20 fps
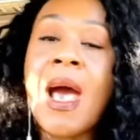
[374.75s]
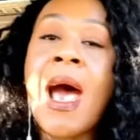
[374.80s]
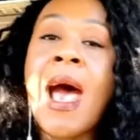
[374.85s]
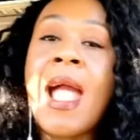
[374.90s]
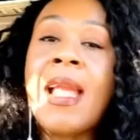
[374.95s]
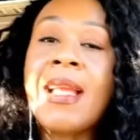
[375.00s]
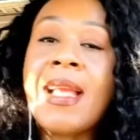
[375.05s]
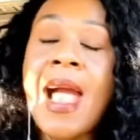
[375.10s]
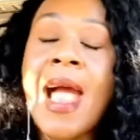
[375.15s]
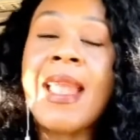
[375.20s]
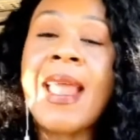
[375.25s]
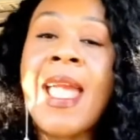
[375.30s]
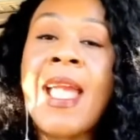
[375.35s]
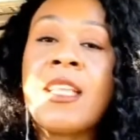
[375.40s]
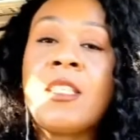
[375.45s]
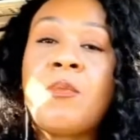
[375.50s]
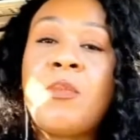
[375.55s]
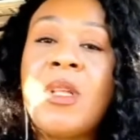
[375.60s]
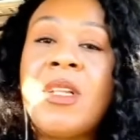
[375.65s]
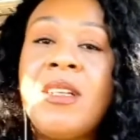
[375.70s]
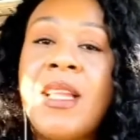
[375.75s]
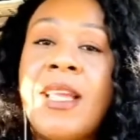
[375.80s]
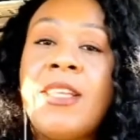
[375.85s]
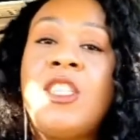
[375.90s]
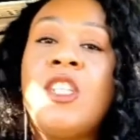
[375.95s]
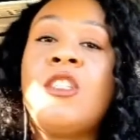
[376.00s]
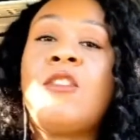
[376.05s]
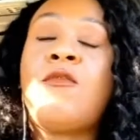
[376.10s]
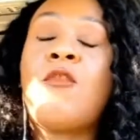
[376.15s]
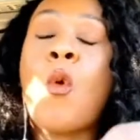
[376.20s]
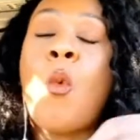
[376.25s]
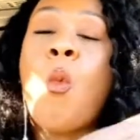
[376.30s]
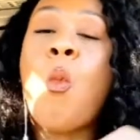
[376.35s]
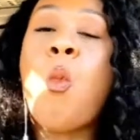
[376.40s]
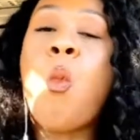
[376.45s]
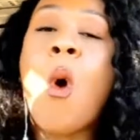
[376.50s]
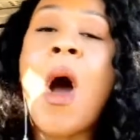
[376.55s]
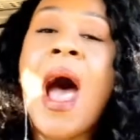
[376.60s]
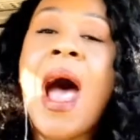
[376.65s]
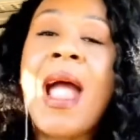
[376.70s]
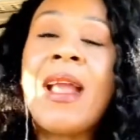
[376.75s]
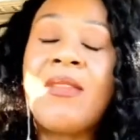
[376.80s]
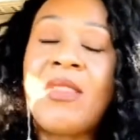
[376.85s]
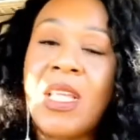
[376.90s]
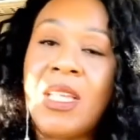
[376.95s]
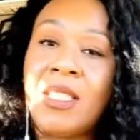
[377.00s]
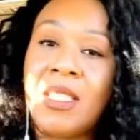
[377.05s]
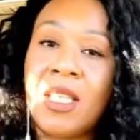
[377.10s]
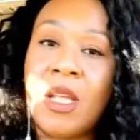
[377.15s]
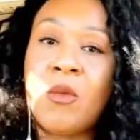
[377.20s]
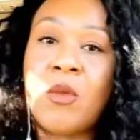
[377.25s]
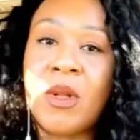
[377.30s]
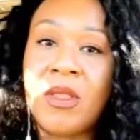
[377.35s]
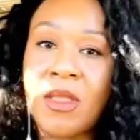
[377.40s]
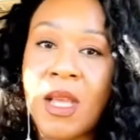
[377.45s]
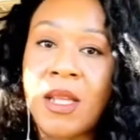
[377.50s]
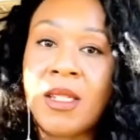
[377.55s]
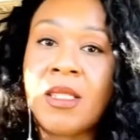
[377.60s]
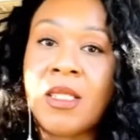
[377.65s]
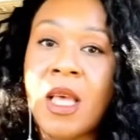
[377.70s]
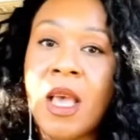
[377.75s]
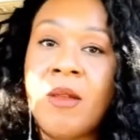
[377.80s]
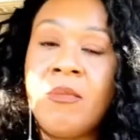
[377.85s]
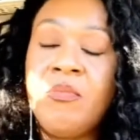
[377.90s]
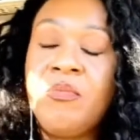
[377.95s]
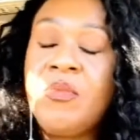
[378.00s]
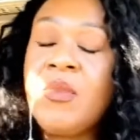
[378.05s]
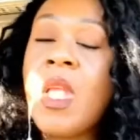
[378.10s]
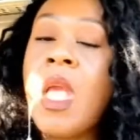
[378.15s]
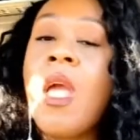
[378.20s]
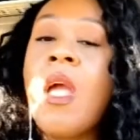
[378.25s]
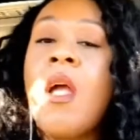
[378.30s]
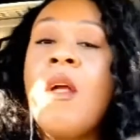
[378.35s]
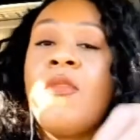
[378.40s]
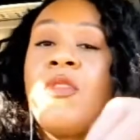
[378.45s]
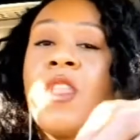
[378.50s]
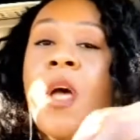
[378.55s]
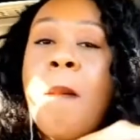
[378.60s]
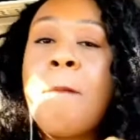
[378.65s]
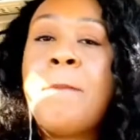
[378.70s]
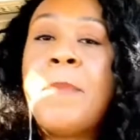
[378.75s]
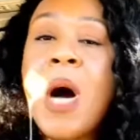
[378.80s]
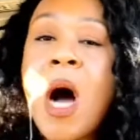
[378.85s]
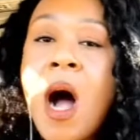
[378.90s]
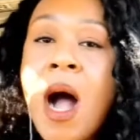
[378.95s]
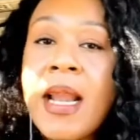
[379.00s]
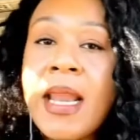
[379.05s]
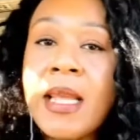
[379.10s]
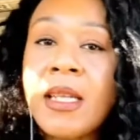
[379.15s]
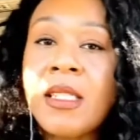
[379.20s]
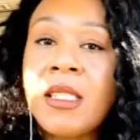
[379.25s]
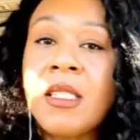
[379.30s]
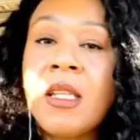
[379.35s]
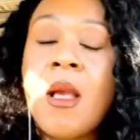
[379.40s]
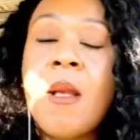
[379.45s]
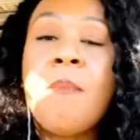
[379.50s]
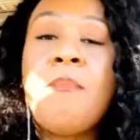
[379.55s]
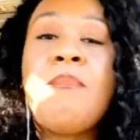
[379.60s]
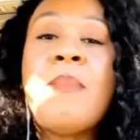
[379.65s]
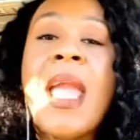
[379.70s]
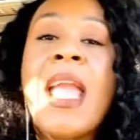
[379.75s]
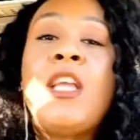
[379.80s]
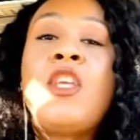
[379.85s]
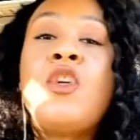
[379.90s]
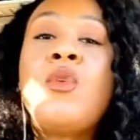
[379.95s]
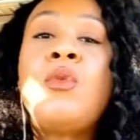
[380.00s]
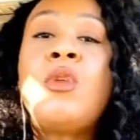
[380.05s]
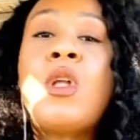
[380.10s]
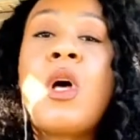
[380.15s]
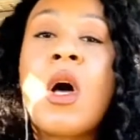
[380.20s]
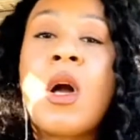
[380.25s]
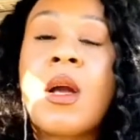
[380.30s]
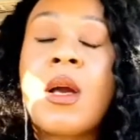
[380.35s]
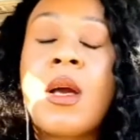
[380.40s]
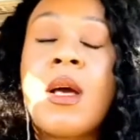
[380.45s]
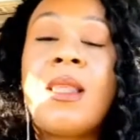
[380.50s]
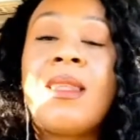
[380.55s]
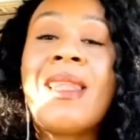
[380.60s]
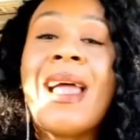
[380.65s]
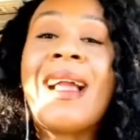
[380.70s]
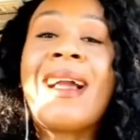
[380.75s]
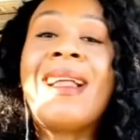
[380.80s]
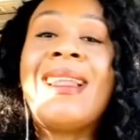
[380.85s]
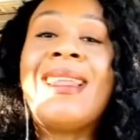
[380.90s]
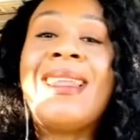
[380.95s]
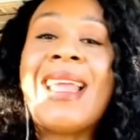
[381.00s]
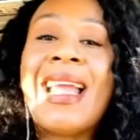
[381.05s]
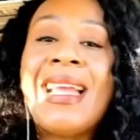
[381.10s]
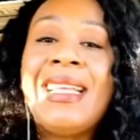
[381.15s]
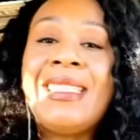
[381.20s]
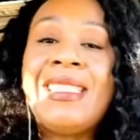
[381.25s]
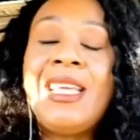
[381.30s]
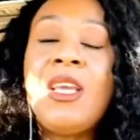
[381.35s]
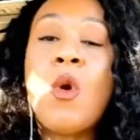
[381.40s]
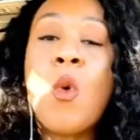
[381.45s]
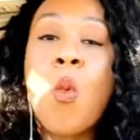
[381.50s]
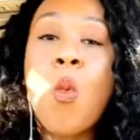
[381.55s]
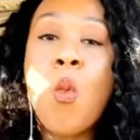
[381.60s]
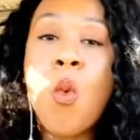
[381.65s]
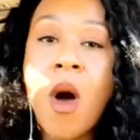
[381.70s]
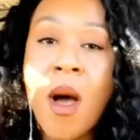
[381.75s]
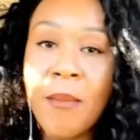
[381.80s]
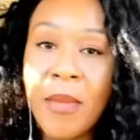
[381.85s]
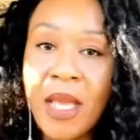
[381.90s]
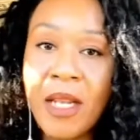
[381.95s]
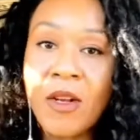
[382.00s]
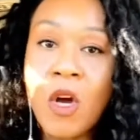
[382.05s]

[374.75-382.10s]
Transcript: I got explanations for why they said what they said. The bonnets make you look like a lazy woman.